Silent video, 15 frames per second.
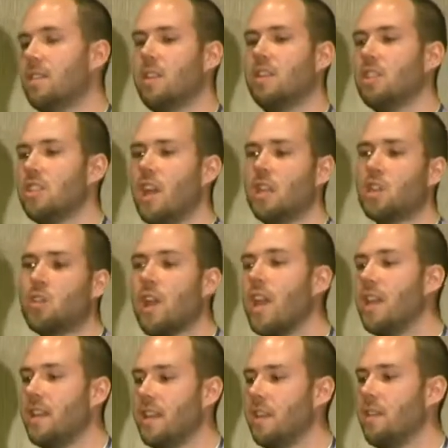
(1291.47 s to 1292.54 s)
they're just not
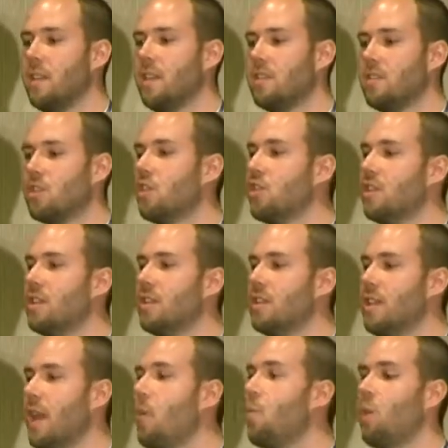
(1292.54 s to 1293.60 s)
trained in, in certain
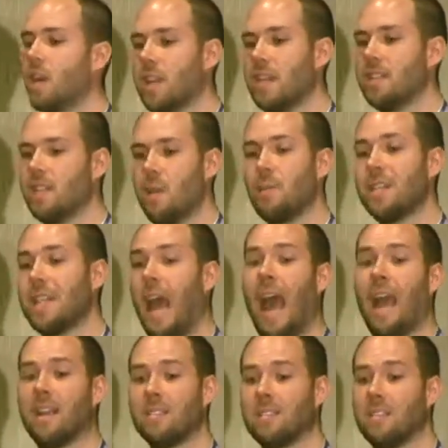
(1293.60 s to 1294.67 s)
networking type
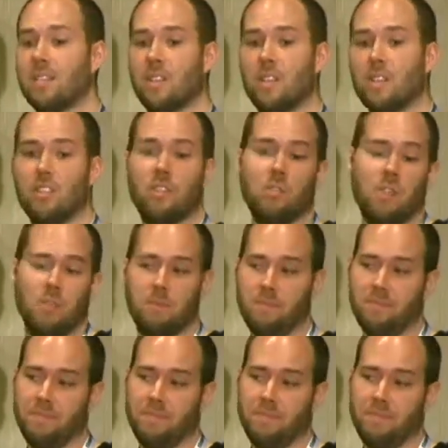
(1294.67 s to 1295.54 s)
attacks, and so they just don't know.